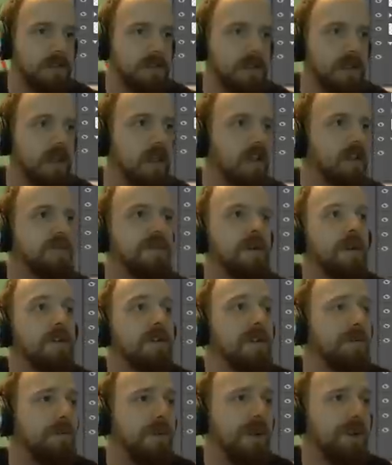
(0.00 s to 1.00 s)
Uh, as far as
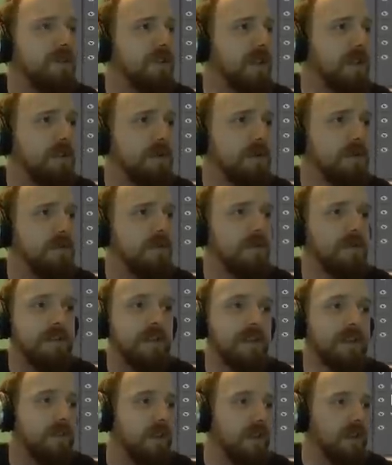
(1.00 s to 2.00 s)
the brush goes,
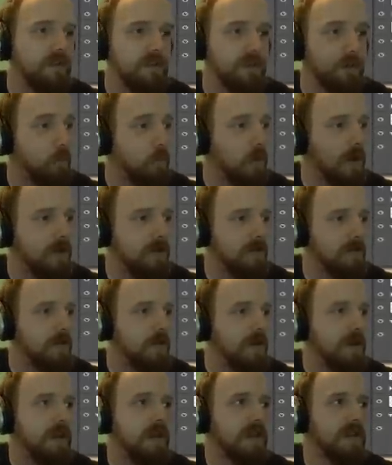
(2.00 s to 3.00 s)
like I said, it's just one of
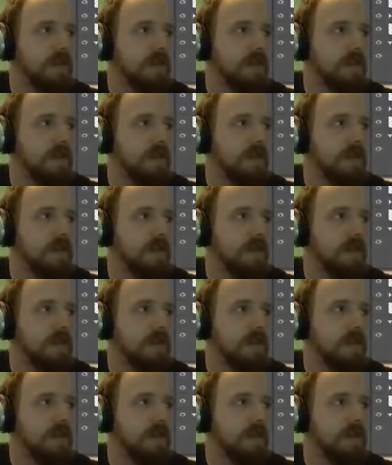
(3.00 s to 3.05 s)
my